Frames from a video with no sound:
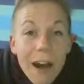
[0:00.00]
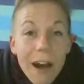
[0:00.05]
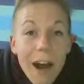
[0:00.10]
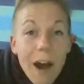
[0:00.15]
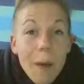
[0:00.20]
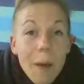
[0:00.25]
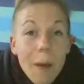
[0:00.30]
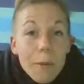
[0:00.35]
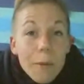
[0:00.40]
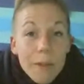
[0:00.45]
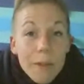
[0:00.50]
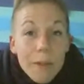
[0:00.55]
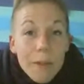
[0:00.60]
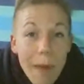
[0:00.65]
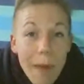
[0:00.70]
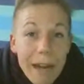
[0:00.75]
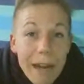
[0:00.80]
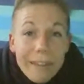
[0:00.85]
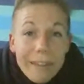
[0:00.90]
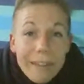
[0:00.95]
With
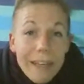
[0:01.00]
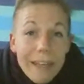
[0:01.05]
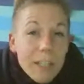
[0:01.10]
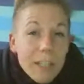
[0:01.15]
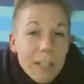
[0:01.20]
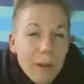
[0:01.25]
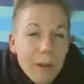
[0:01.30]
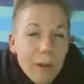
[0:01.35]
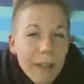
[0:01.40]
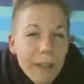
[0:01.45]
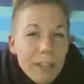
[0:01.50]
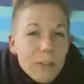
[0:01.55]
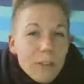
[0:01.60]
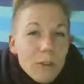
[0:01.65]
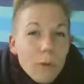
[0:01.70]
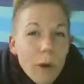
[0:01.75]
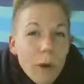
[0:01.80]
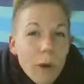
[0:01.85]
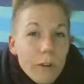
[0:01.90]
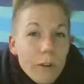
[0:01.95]
men, I think it's around like
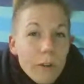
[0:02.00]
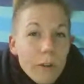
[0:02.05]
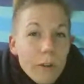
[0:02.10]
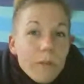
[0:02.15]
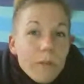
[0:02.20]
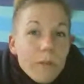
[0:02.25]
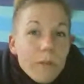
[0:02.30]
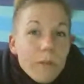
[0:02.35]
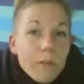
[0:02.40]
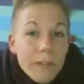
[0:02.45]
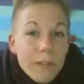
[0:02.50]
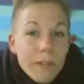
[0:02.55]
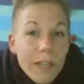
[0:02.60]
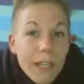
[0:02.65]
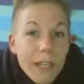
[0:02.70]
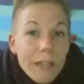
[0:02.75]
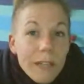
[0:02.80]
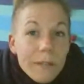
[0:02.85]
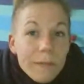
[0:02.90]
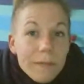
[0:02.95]

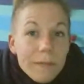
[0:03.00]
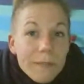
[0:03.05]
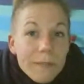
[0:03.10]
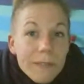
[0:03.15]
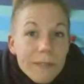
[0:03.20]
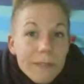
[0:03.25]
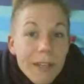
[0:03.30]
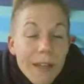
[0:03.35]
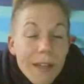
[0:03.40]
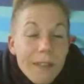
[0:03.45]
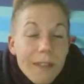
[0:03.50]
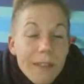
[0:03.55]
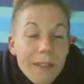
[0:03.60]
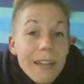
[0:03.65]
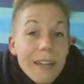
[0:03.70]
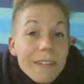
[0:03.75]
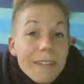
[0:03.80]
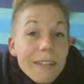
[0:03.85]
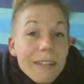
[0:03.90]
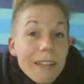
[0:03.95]
250.
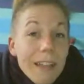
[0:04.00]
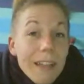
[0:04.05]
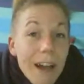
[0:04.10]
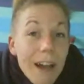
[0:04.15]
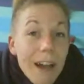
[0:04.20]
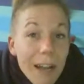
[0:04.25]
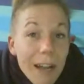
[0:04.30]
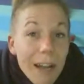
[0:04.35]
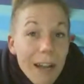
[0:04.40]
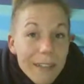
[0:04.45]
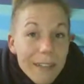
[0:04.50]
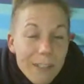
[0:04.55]
That is a lot.